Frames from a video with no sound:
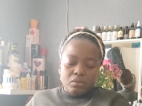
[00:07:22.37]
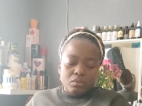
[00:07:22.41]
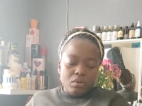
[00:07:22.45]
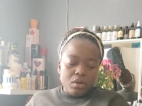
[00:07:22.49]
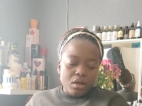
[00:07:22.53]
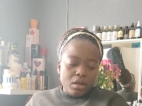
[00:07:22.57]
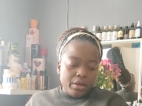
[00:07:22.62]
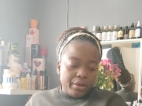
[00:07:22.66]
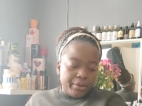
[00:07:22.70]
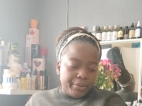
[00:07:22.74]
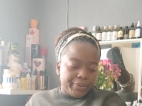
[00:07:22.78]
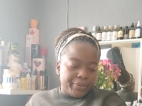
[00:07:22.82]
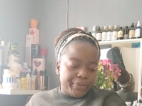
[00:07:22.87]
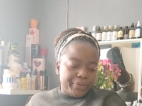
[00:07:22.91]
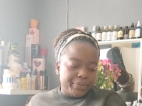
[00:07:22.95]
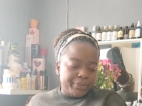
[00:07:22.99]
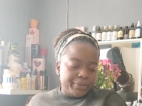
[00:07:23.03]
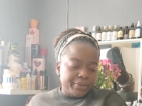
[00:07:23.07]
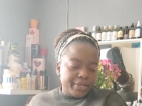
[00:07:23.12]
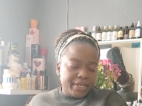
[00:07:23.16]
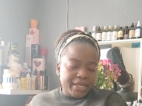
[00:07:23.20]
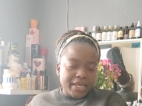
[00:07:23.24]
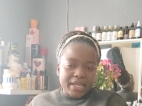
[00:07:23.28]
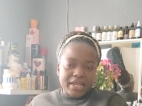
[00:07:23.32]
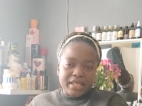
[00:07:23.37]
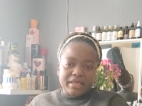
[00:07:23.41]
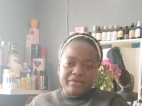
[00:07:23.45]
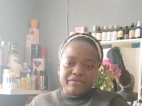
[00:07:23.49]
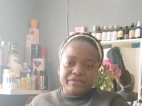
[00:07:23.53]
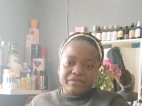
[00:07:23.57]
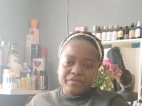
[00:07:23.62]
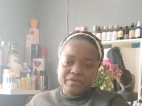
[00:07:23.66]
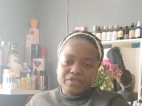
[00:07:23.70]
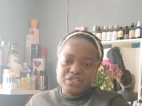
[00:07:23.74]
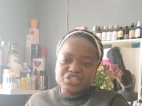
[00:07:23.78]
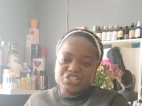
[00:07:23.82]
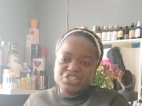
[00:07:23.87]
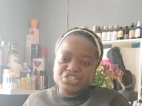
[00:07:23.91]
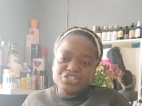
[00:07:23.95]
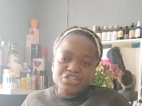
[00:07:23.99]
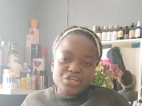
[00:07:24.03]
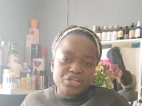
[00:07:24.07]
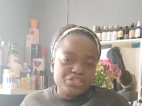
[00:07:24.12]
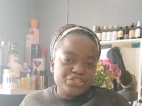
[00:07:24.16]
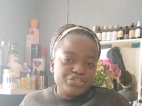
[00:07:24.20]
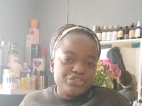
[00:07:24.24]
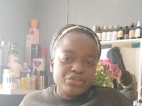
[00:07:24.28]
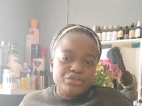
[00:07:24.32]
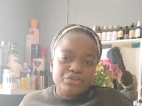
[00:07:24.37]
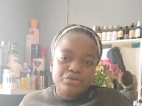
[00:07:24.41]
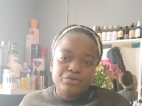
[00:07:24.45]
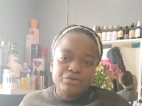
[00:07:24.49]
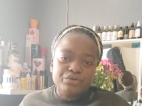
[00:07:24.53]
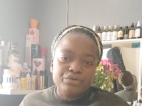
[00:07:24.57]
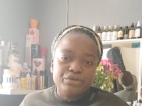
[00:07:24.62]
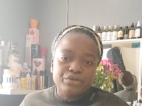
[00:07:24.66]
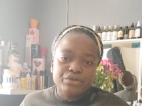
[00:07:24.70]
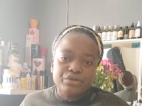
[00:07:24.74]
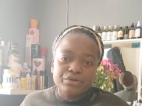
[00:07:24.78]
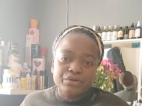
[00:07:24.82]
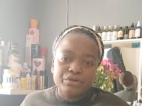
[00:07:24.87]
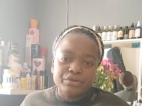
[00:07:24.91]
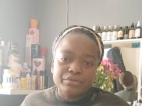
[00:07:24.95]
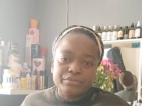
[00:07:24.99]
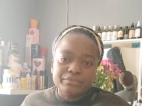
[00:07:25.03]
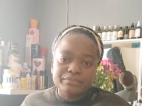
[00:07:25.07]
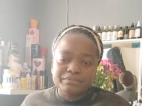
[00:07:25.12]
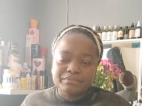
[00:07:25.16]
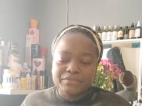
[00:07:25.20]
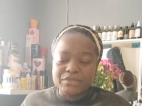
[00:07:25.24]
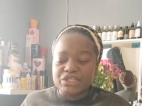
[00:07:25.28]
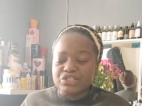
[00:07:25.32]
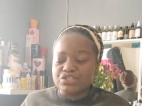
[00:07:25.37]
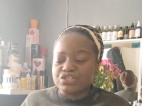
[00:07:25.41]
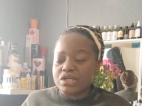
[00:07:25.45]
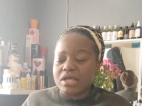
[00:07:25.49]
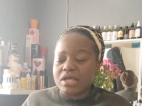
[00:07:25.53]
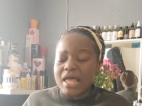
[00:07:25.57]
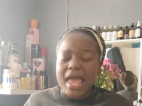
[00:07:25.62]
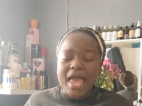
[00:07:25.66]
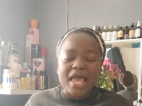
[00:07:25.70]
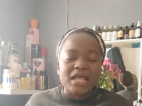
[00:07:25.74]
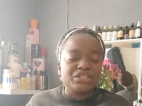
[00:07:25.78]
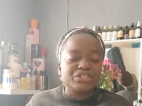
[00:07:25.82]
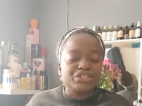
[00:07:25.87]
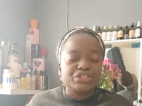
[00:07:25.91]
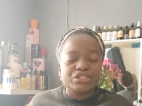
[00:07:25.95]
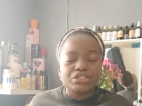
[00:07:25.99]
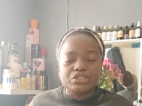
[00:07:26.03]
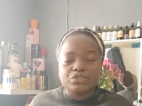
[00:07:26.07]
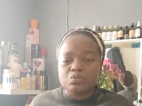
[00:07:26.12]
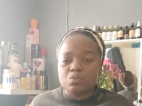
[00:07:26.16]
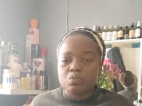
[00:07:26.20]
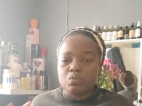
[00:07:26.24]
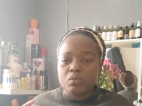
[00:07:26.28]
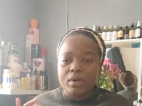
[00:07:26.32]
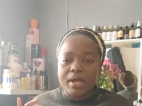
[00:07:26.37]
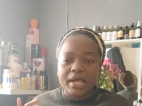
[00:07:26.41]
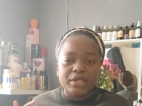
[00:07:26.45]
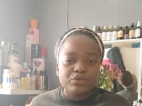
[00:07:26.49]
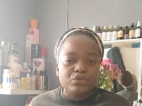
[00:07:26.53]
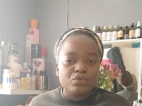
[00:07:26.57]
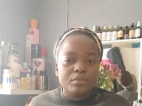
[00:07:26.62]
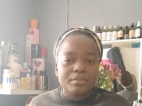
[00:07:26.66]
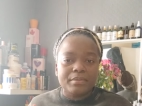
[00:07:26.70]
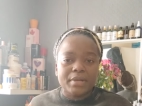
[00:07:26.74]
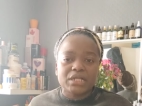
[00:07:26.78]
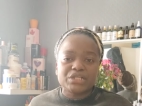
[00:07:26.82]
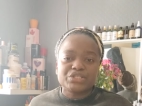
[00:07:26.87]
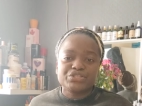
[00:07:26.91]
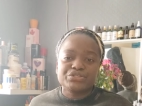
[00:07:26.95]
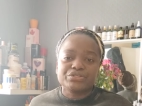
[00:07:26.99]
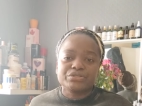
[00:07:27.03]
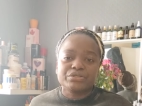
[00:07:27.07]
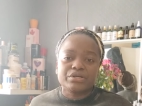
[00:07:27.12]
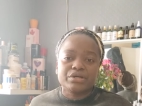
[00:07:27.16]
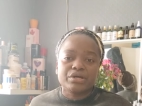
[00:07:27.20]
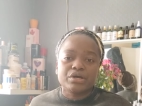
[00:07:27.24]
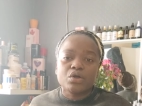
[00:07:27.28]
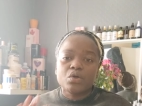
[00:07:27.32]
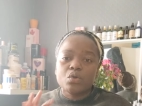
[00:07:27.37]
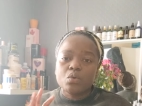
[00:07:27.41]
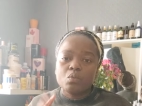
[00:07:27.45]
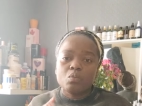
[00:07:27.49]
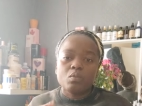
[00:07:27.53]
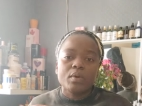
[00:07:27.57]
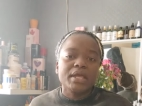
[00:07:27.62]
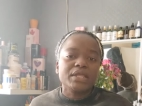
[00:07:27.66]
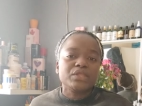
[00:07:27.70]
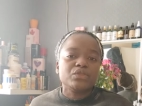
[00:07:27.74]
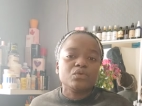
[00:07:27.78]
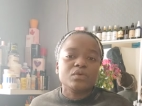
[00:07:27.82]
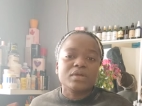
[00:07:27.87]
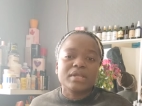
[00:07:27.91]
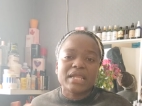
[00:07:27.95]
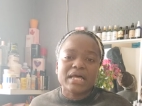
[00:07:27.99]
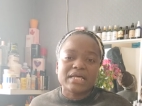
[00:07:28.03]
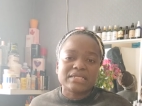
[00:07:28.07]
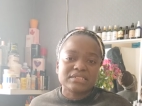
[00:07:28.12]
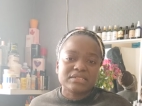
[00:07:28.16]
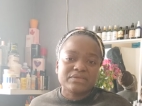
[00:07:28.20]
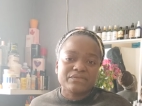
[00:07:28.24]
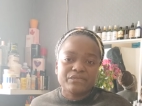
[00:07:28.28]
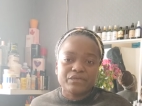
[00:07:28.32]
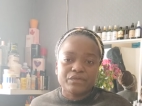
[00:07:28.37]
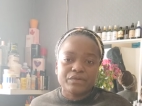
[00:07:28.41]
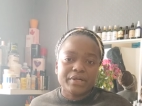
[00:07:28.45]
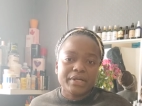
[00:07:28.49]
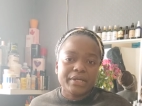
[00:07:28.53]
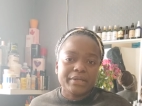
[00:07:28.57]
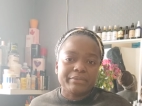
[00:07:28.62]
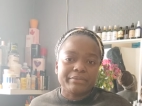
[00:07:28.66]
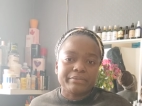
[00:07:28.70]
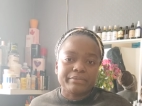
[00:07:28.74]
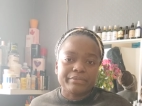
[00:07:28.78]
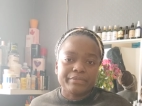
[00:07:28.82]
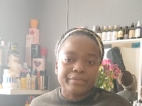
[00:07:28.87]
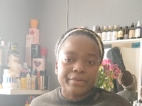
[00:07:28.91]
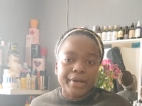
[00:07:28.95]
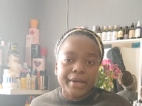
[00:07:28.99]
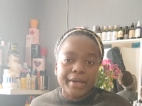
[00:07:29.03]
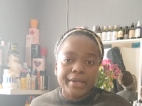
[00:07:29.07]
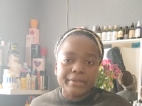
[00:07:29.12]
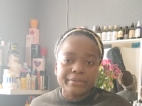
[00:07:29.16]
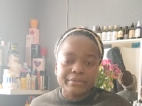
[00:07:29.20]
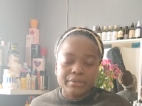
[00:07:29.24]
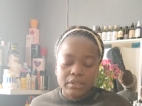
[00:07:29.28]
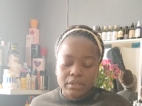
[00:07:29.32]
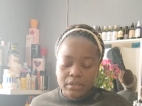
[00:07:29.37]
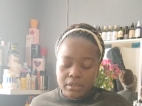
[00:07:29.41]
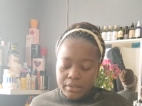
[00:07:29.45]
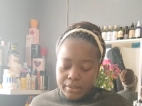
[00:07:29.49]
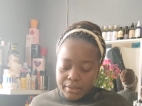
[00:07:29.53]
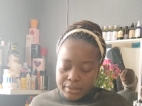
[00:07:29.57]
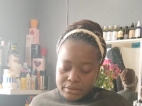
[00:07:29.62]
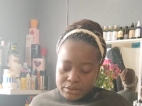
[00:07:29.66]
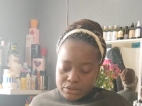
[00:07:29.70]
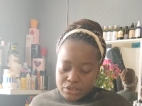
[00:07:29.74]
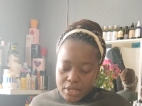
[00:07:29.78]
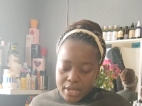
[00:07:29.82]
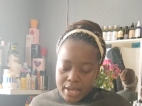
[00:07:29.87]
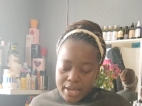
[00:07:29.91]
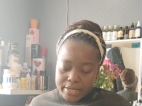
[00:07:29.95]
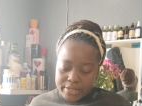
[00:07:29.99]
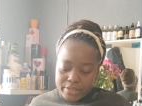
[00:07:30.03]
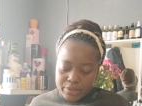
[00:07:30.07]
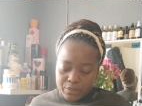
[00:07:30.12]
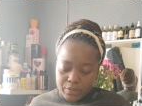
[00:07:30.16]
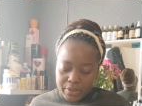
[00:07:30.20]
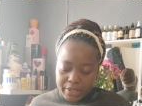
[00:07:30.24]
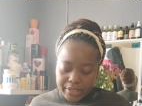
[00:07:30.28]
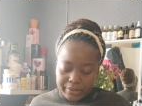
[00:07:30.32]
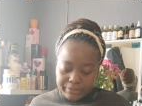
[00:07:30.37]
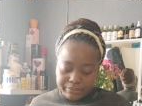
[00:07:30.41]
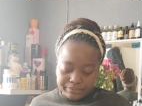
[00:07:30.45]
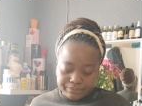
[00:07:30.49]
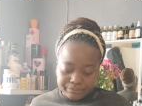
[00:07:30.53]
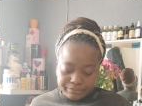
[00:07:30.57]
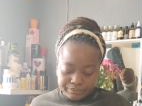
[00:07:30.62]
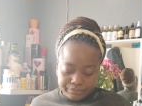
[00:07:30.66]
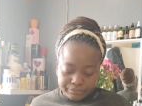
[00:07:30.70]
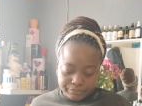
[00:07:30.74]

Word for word: Woo! Kenneth is just not a good look. It's just, and she's way too mature, way too classy for him, right? So anyway,